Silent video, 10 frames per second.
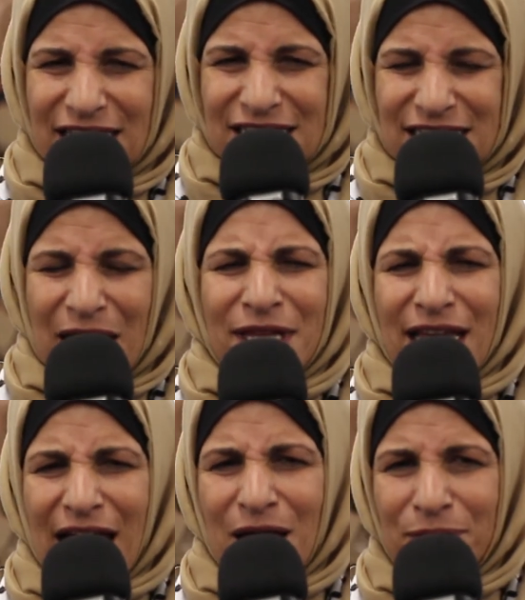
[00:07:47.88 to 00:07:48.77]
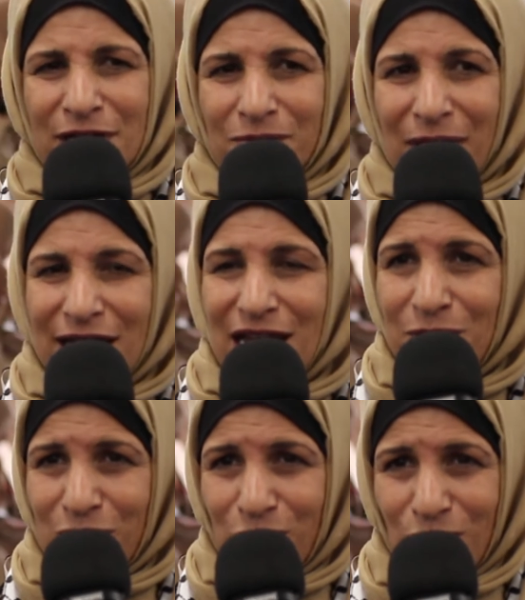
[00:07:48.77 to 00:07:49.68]
something happened in my
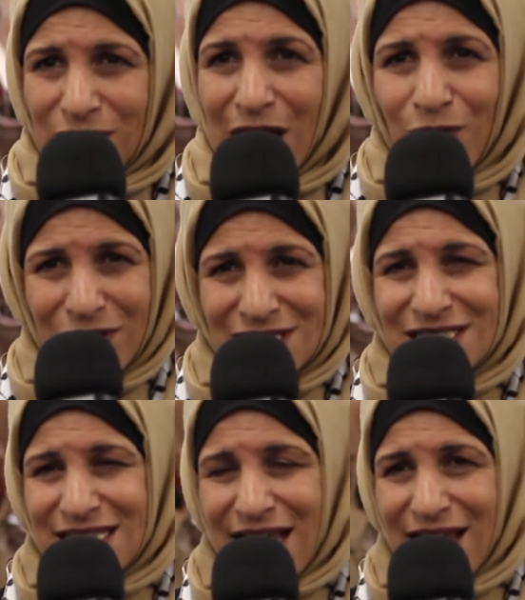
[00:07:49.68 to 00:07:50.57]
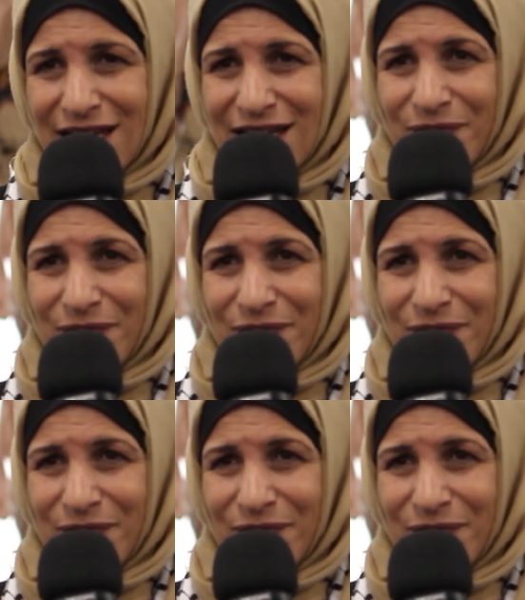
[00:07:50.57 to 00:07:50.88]
neighborhood, I want to say it.